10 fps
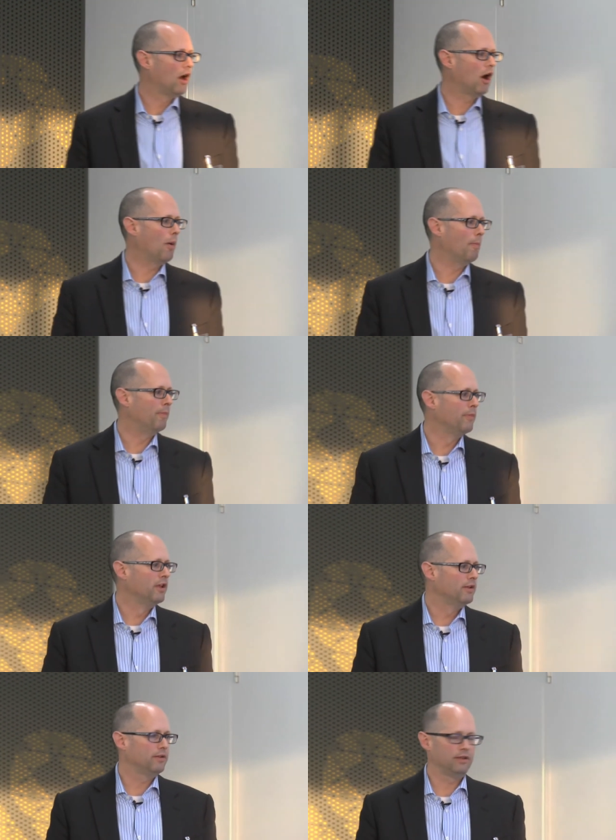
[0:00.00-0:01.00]
Um,
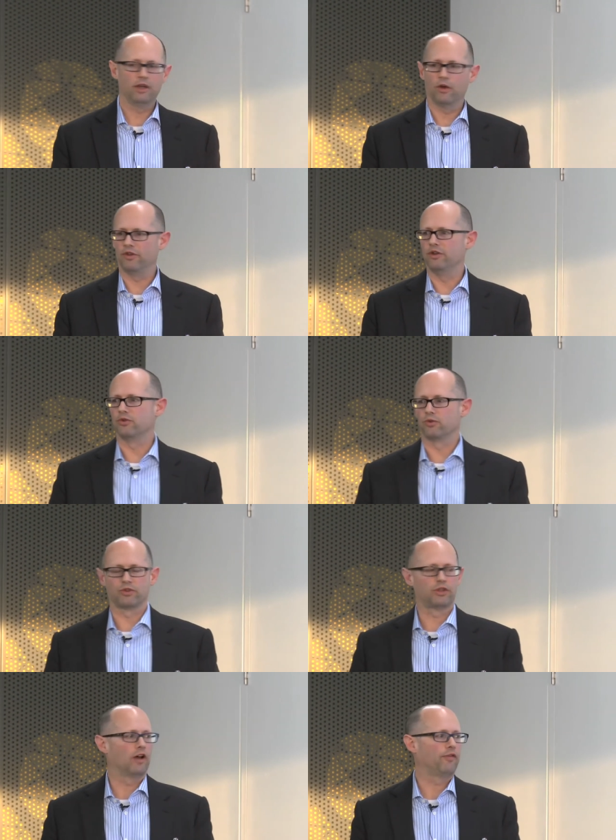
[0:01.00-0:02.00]
you know, the usual
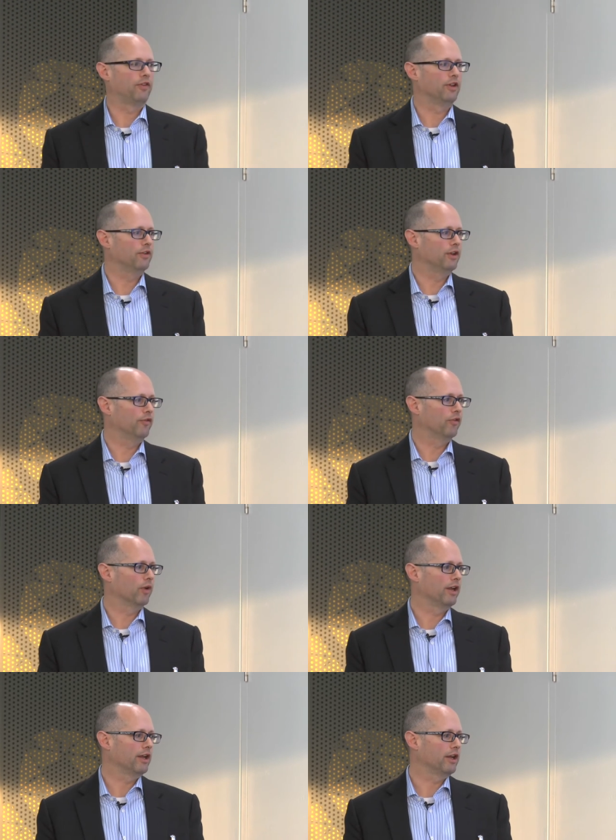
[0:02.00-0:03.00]
stuff that you'd need for
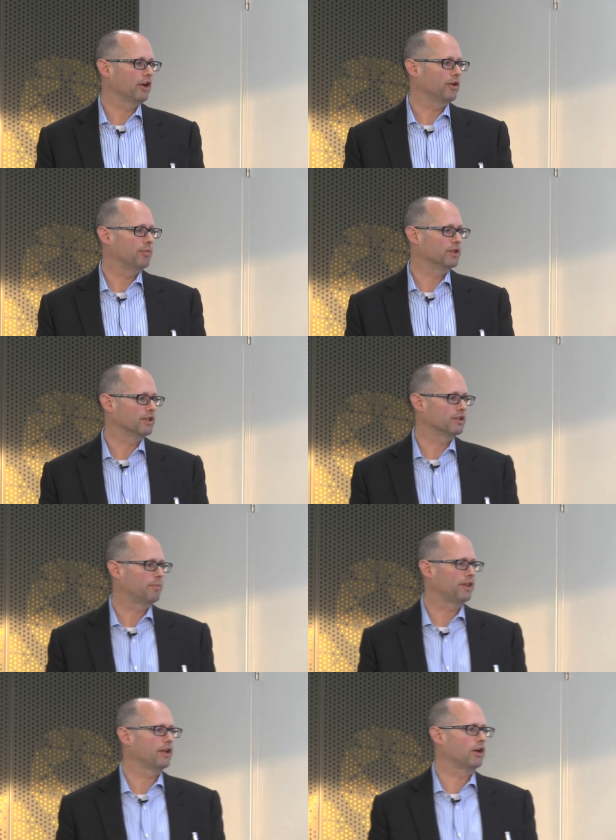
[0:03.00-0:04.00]
running any kind of business,
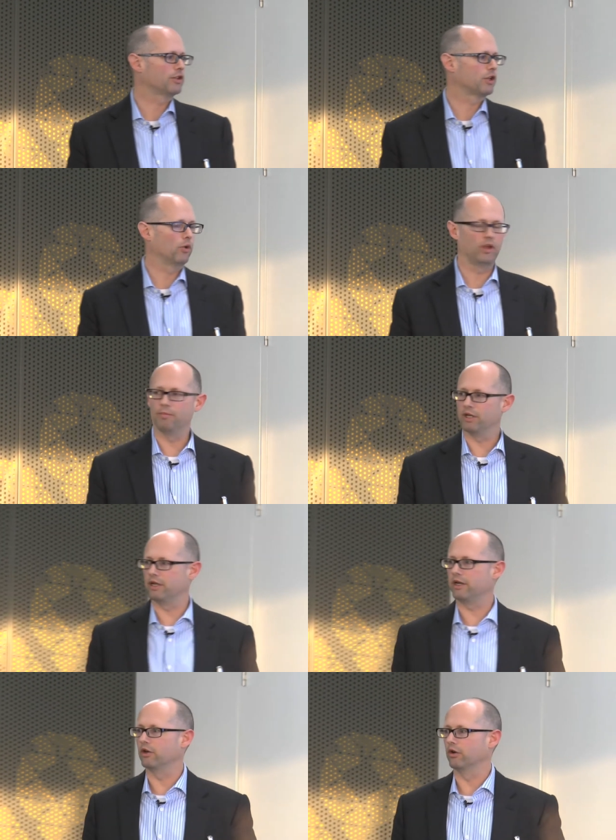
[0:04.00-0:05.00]
but then also in
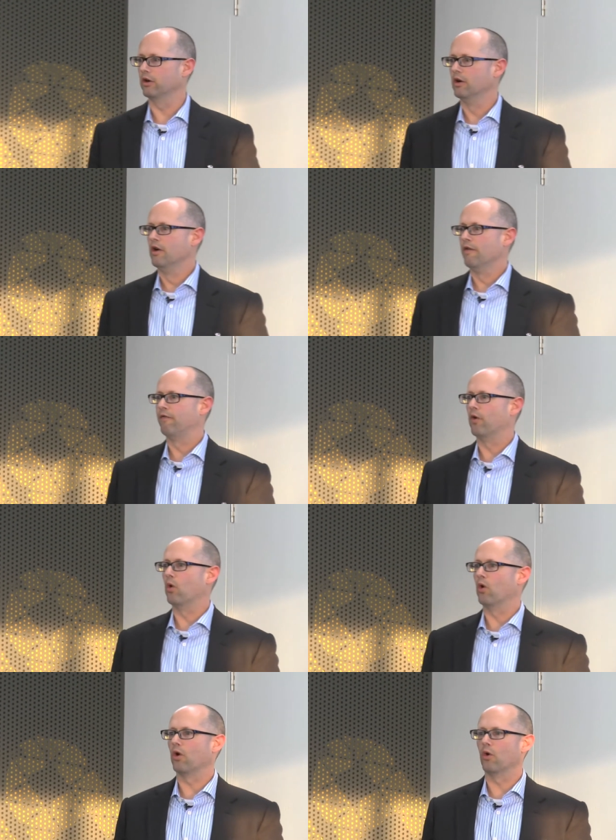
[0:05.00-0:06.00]
particular
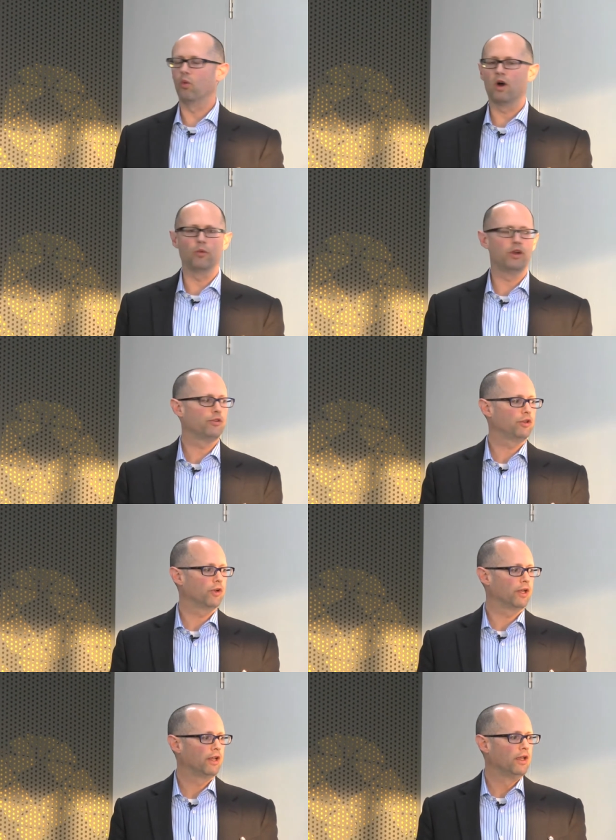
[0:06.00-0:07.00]
for what we're
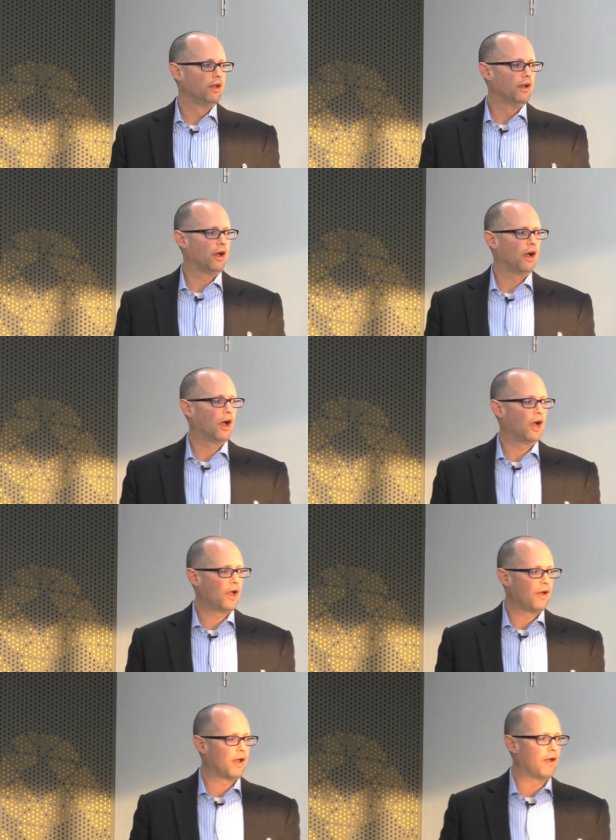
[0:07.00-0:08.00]
doing, uh,
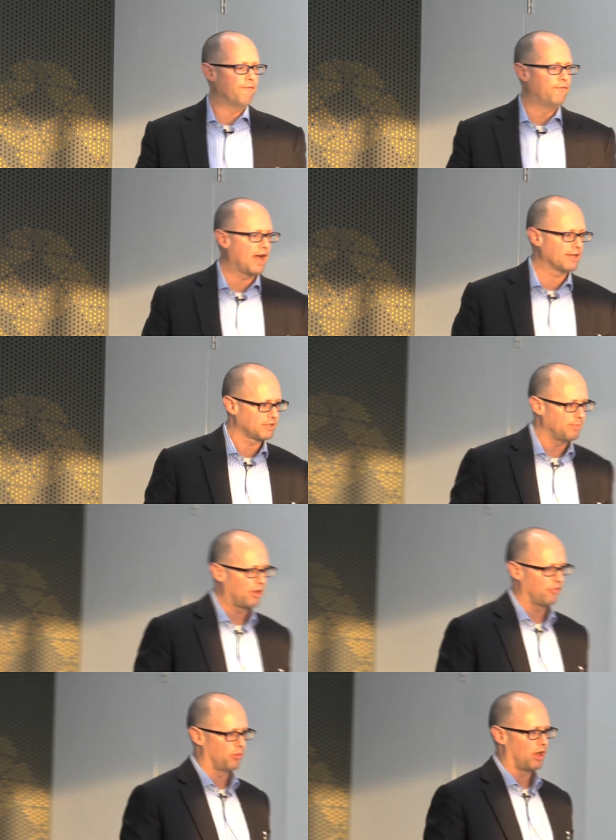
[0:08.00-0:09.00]
a vast
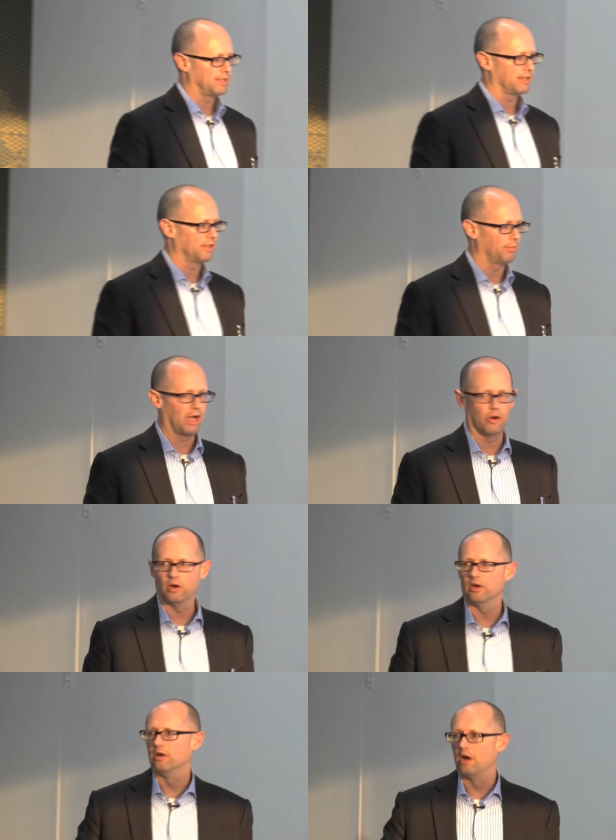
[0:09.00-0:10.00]
amount of processing power.